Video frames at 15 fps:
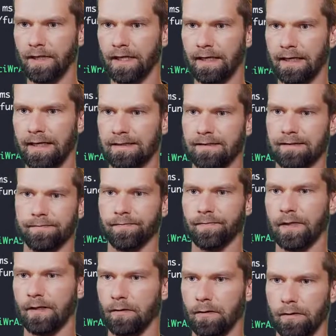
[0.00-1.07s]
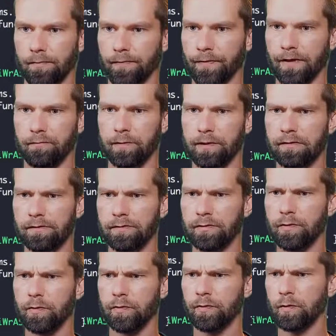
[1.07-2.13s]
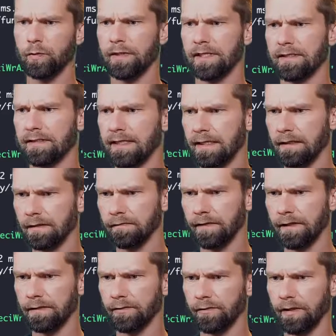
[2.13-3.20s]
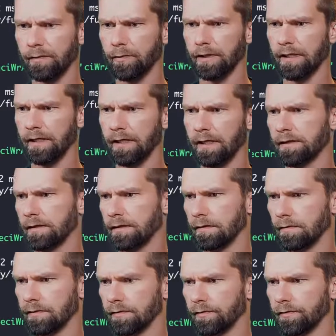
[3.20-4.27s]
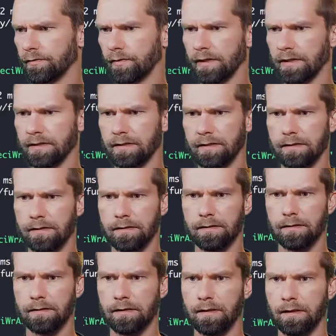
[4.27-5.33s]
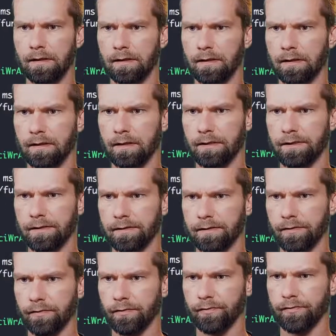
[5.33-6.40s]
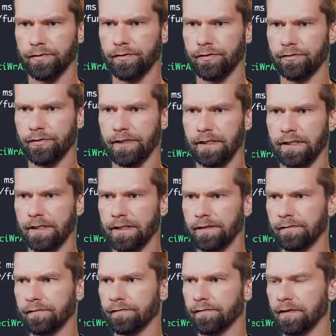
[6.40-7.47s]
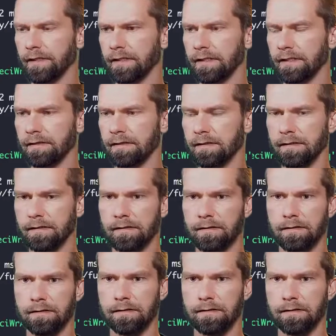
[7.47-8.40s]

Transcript: Let's, or if we do with a single value, then we can actually also do this. Let's just go ternary if this.